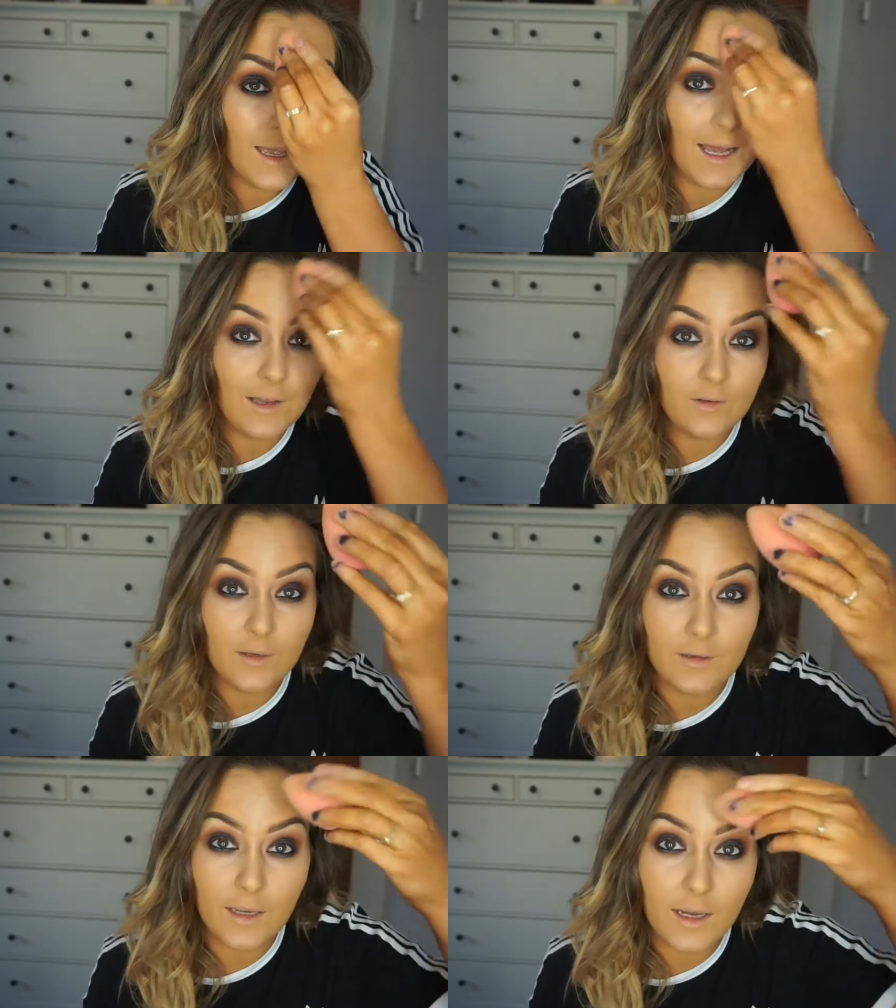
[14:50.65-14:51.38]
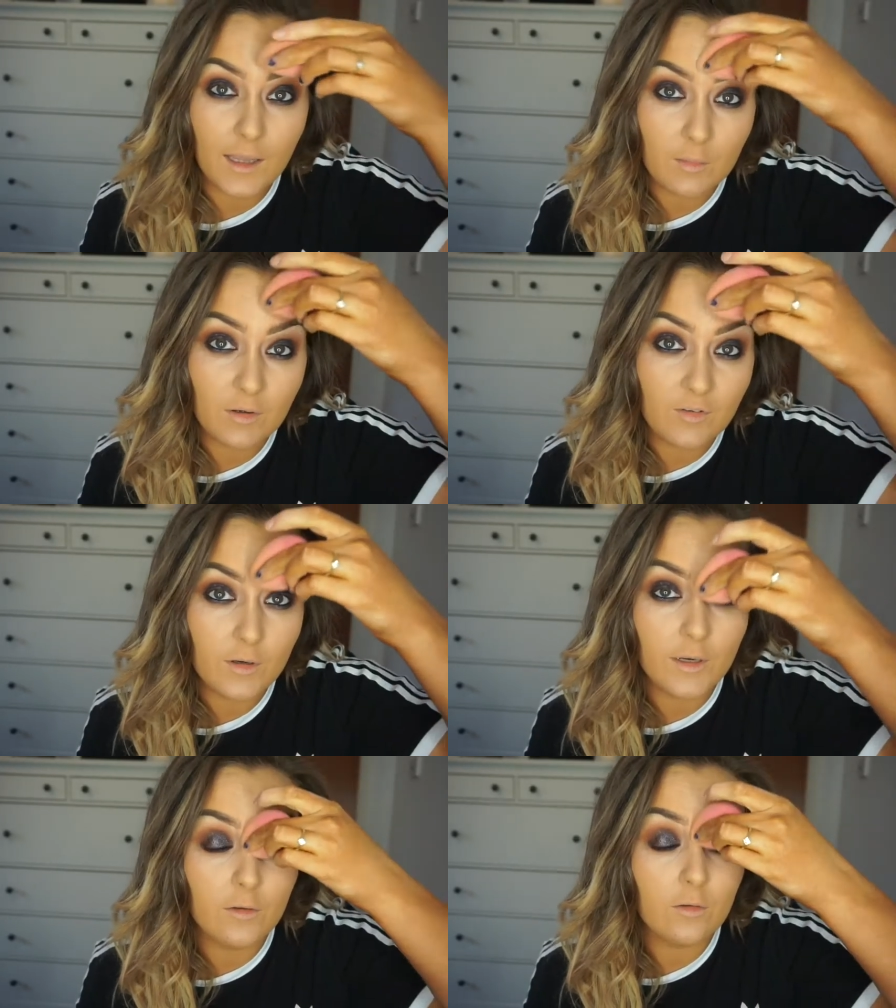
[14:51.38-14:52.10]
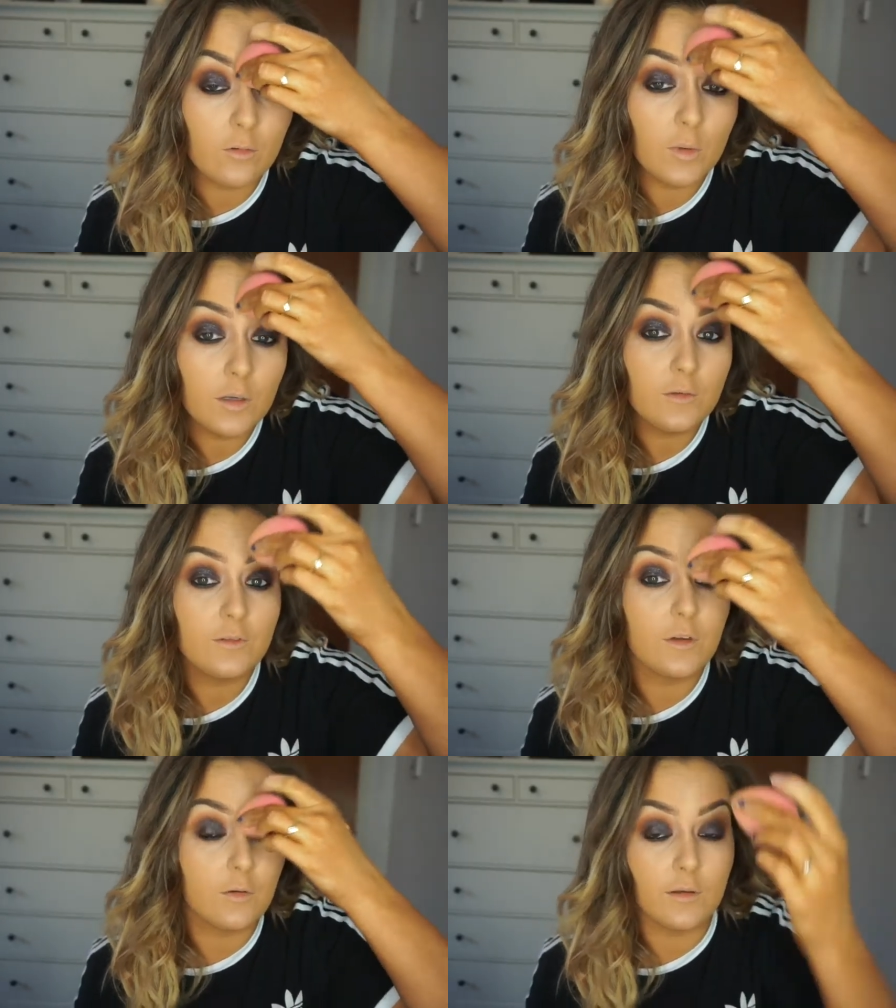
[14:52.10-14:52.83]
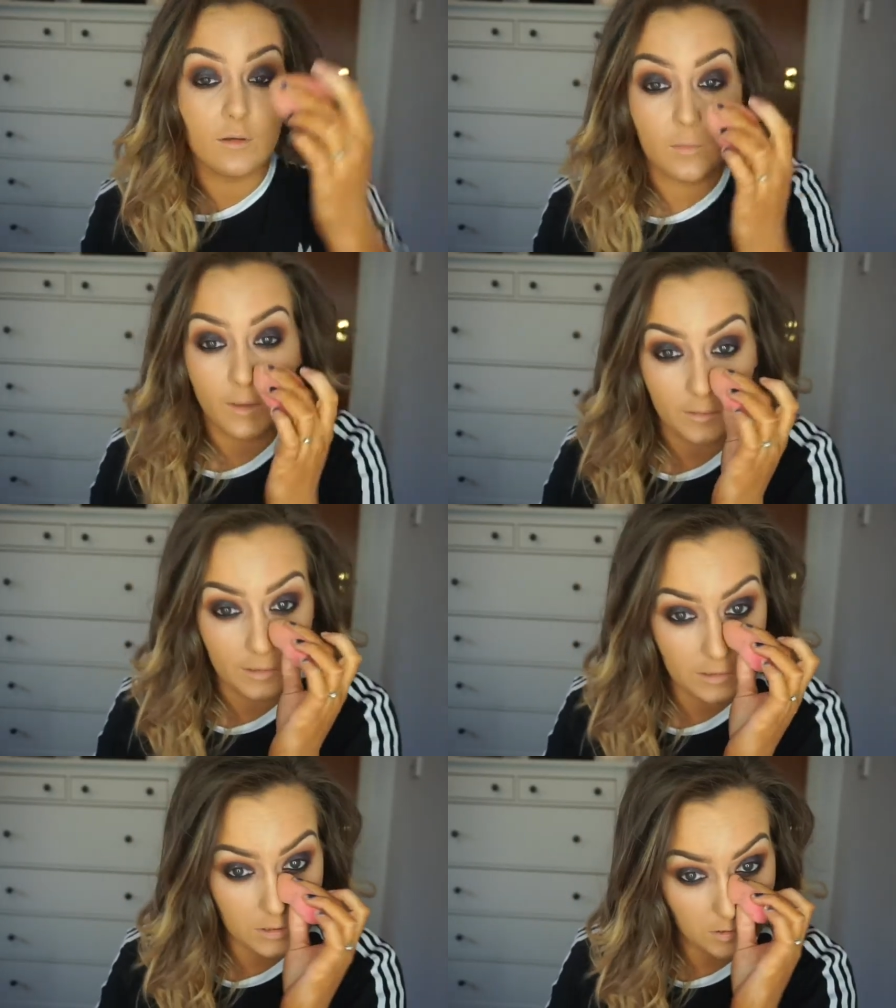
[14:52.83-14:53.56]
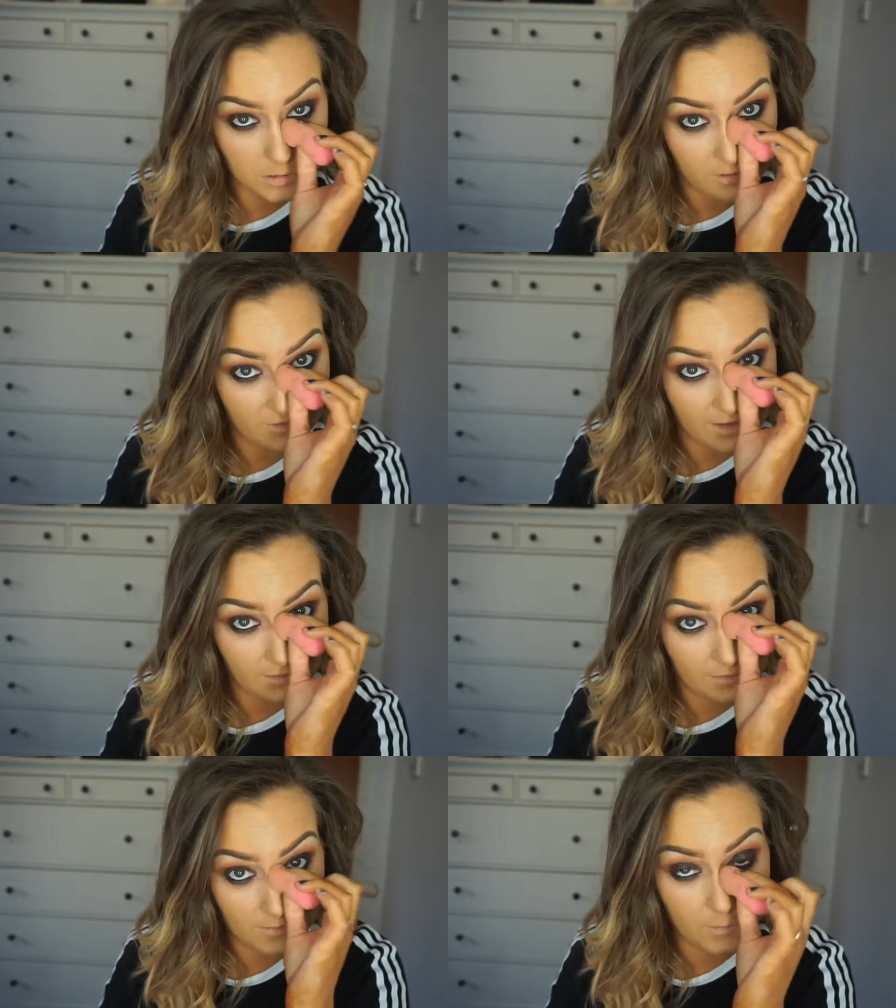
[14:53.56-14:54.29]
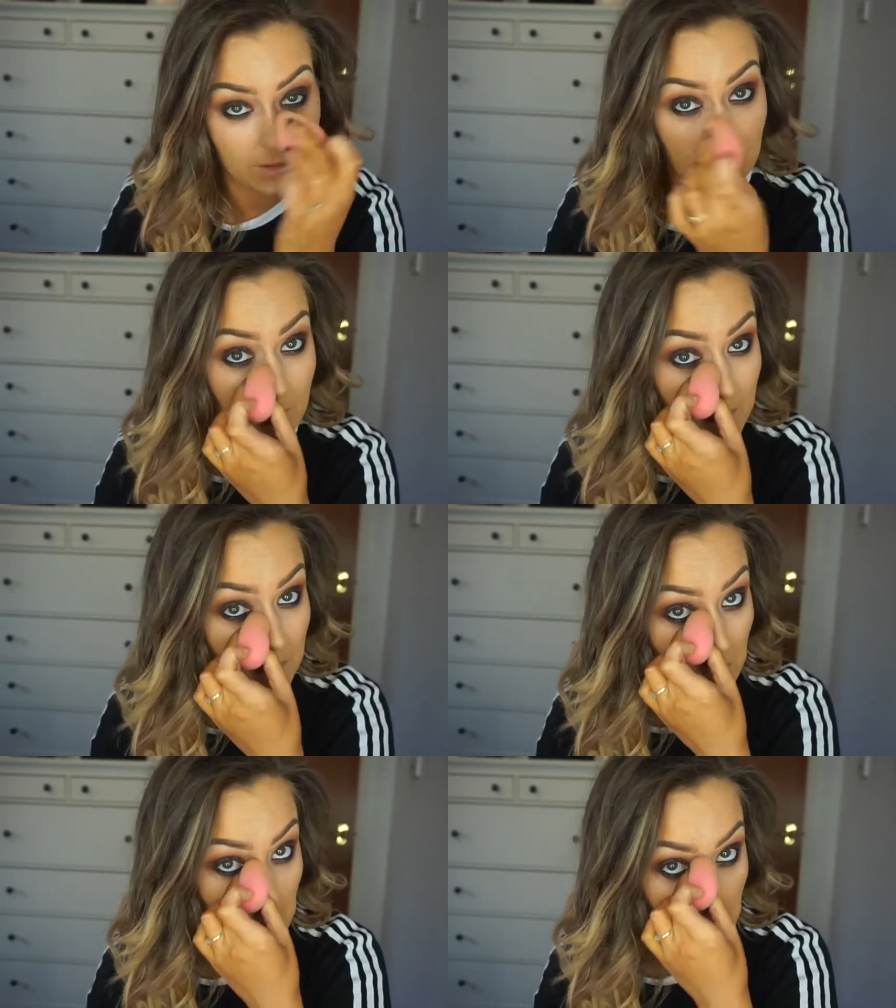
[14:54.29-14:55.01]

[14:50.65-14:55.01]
I don't like to highlight my forehead too much. I don't like to bring attention to the fact that it's quite big.